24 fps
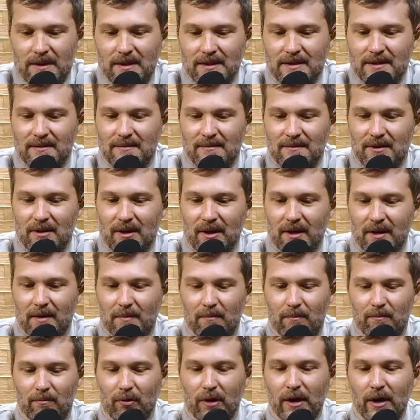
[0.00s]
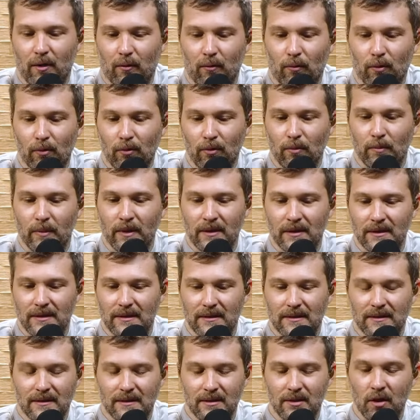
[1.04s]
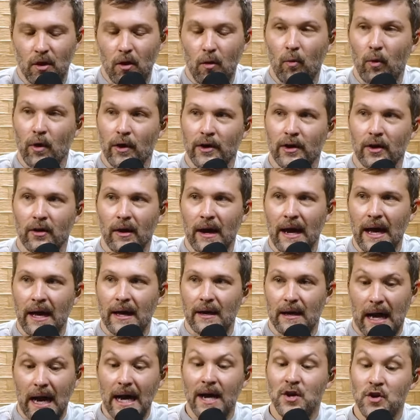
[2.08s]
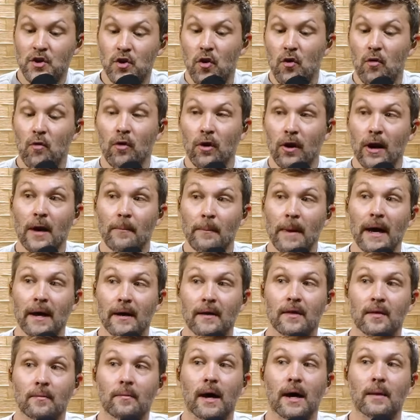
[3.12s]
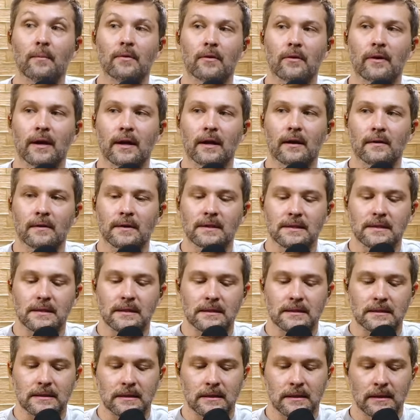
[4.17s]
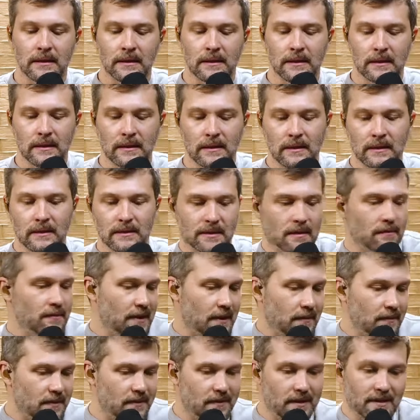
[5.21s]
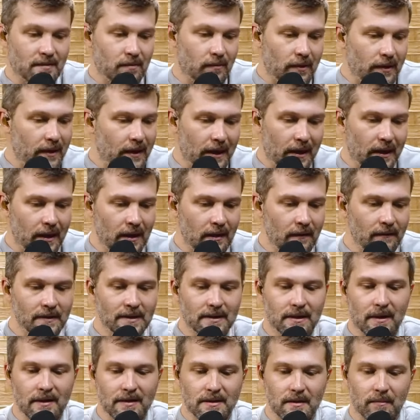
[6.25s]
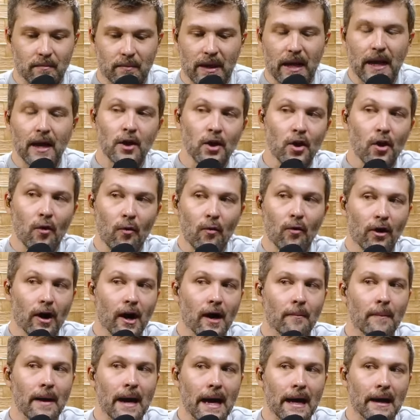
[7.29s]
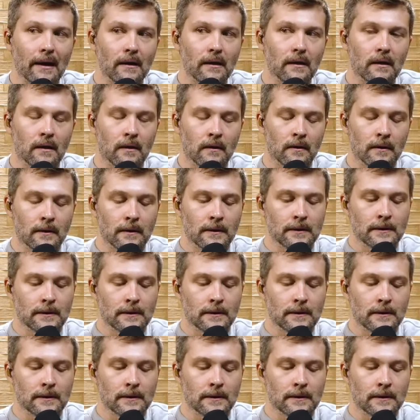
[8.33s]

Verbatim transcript: Doesn't you're not going to break a rule, but know where you're at. I know mm -hmm. where mm-hmm. I'm at in the Bible right yeah. now this season. Sometimes this morning I didn't even touch it, but I yeah. know where I'm at. You know.